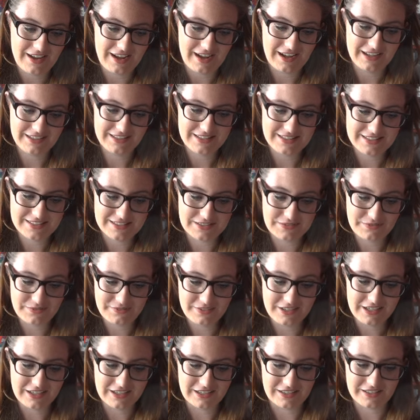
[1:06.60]
had this
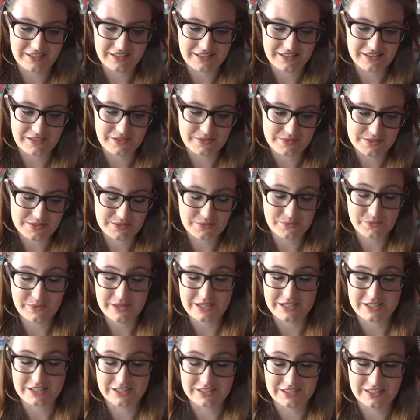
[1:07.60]
fear that there was a
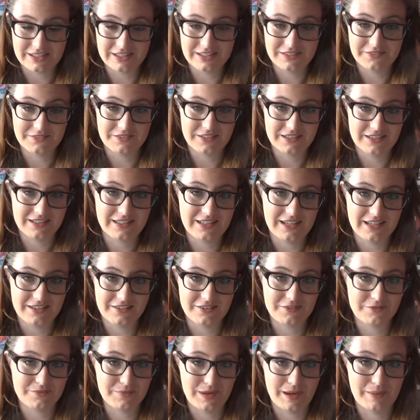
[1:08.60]
witch that lived at the
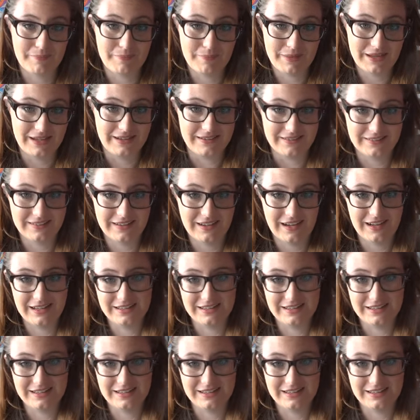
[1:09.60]
end of my bed